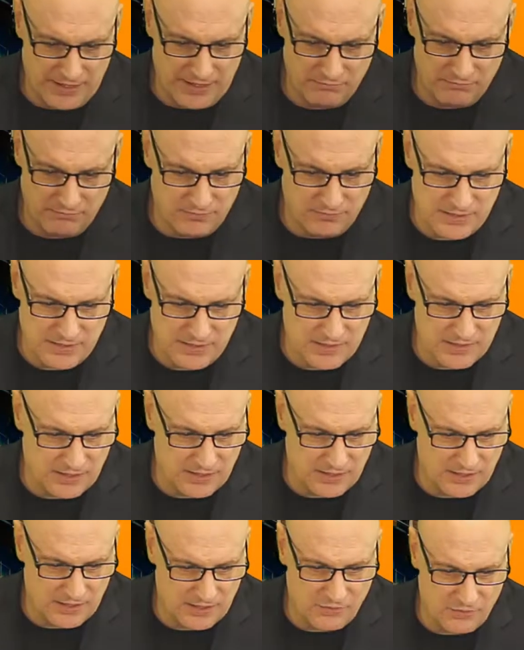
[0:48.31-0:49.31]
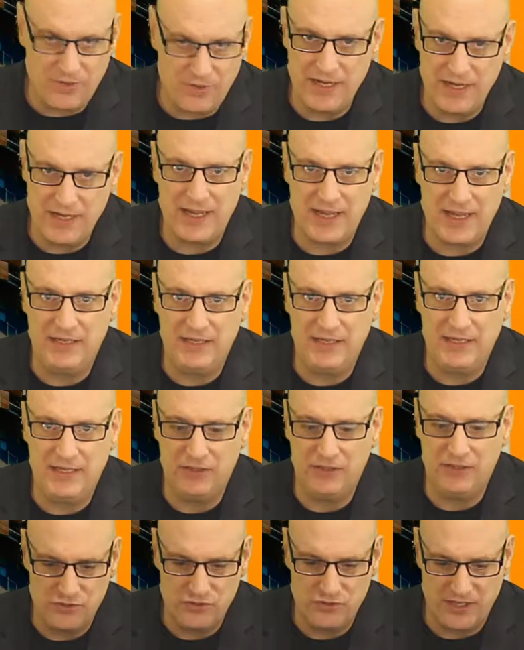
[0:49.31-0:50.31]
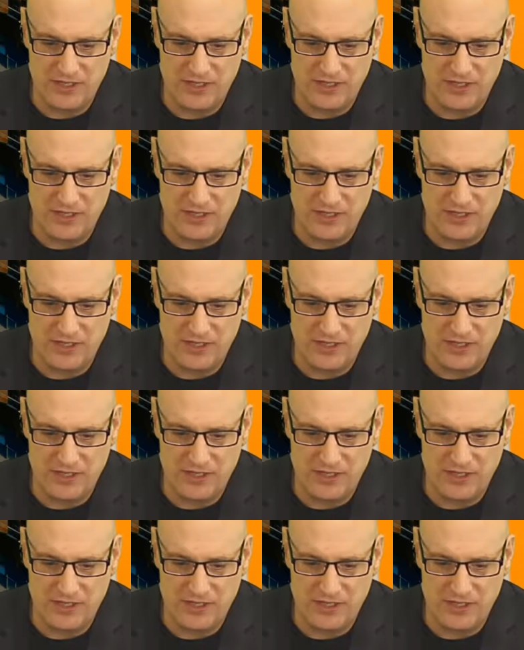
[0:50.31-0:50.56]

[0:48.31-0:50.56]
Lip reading: This is a great idea. You should have a